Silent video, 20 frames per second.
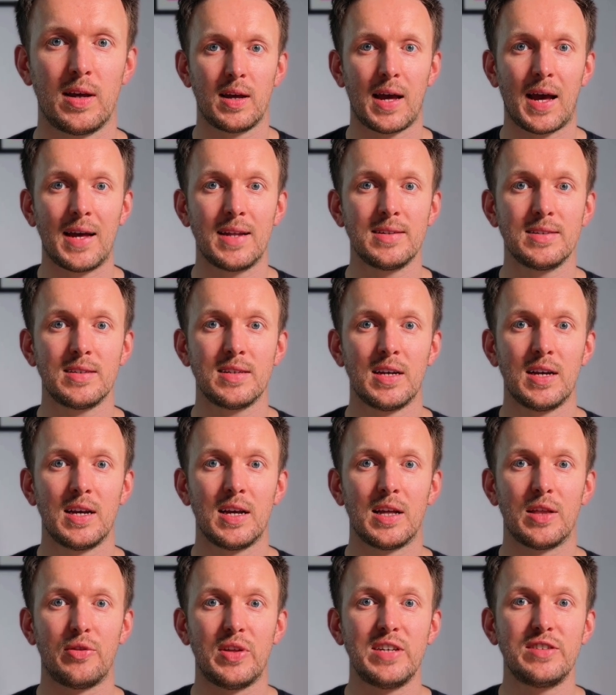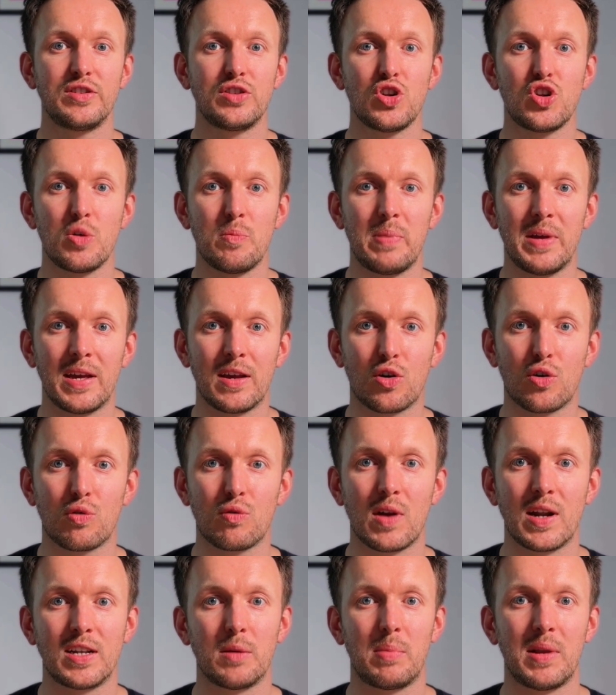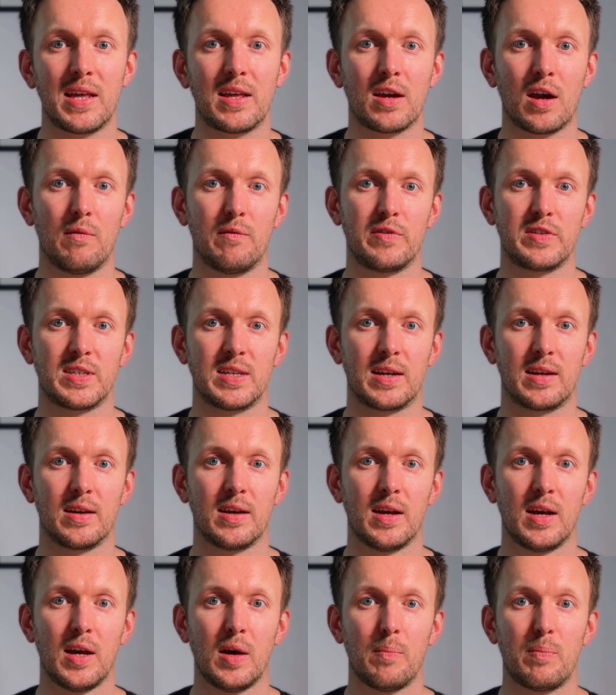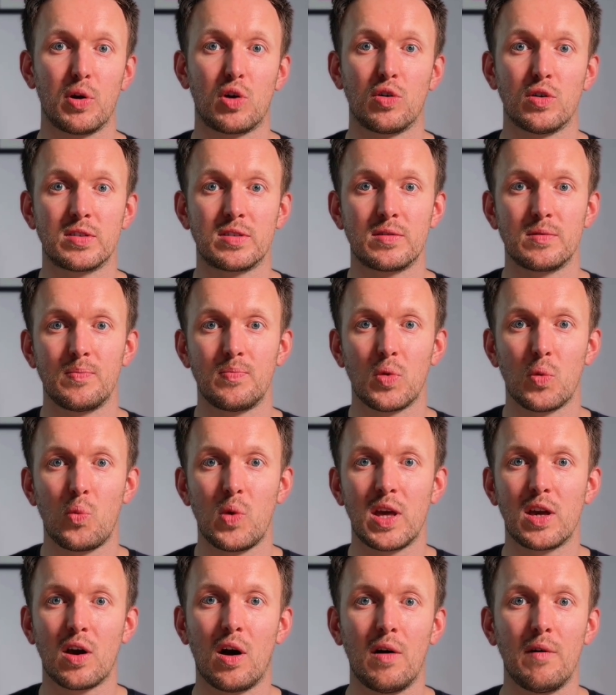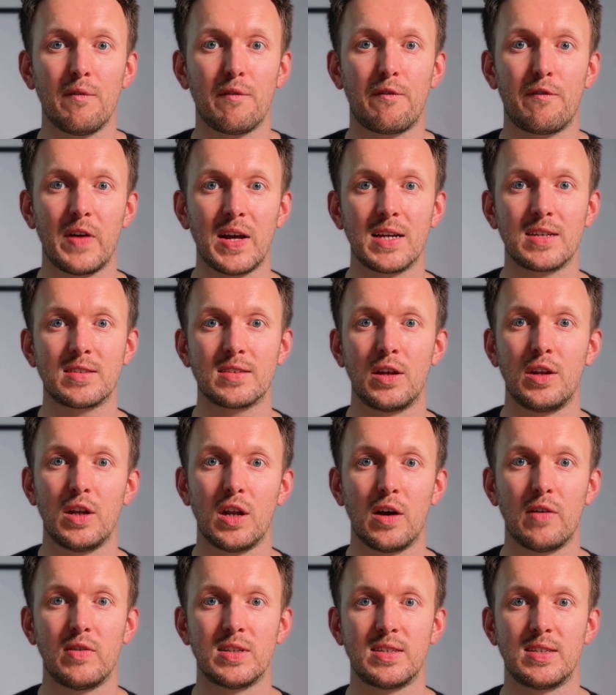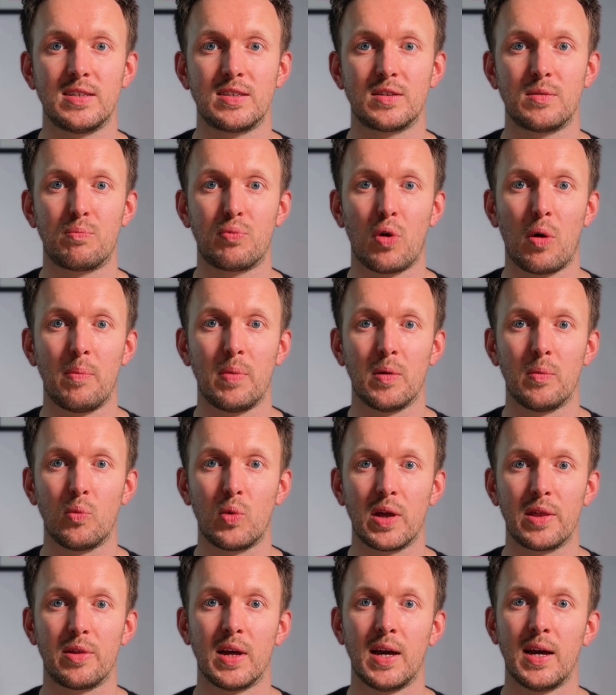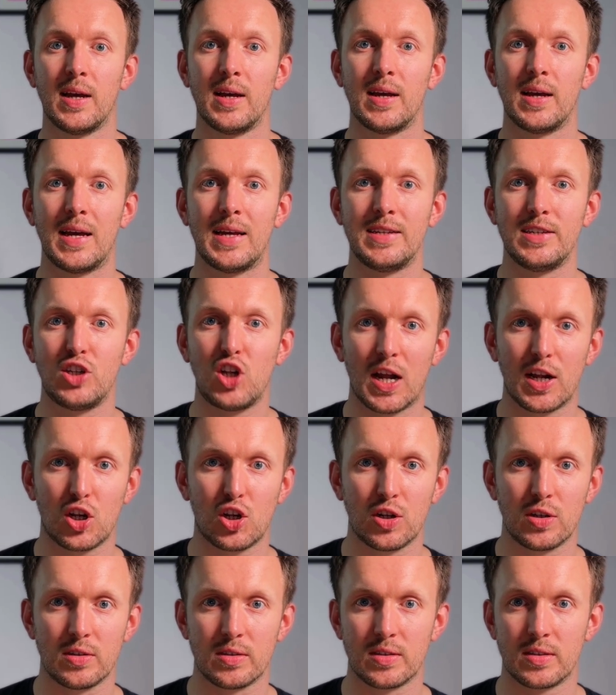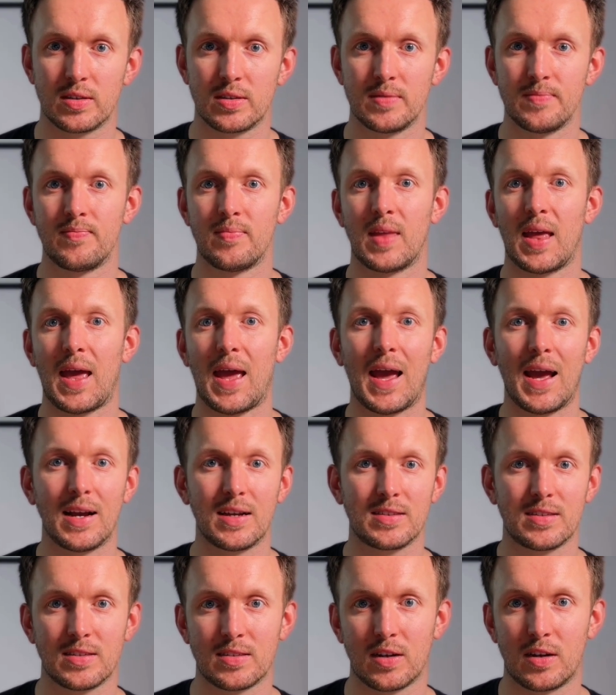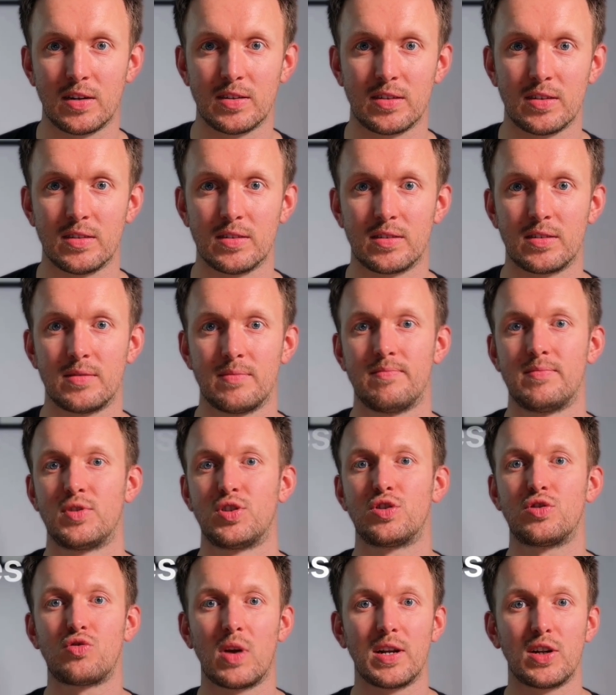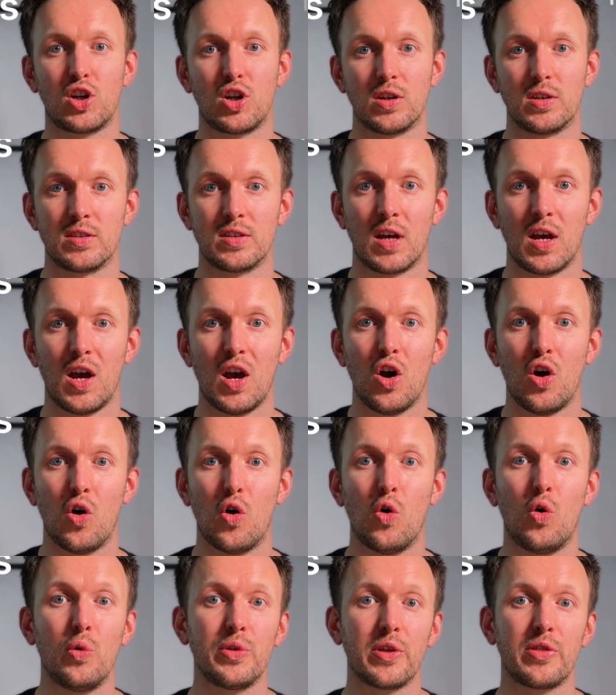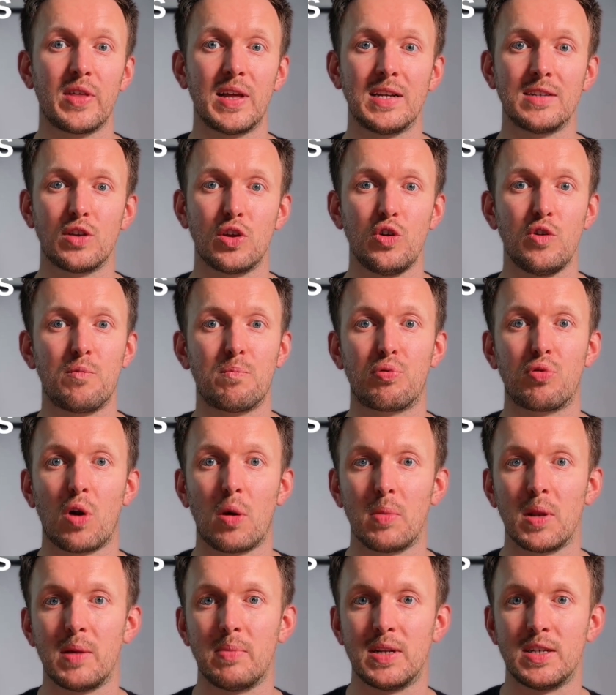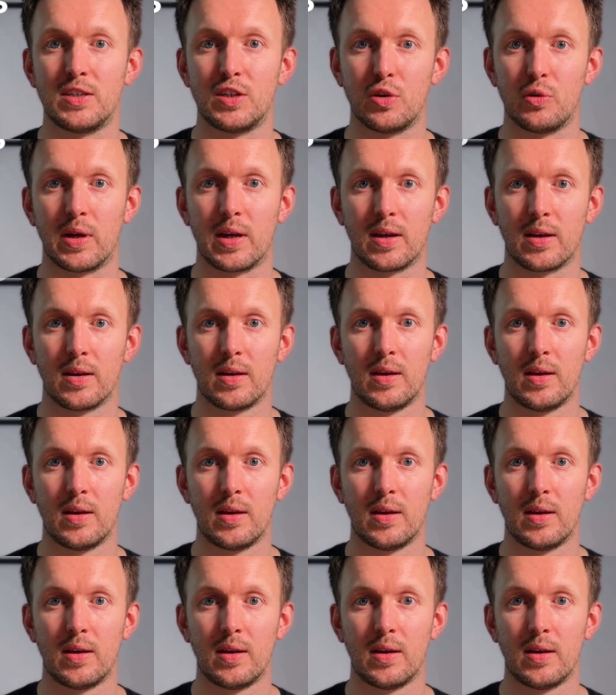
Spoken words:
And this should be incredibly comforting because we can't fix a nervous system problem with injections, exercises, stretches, all the things that you've probably been doing.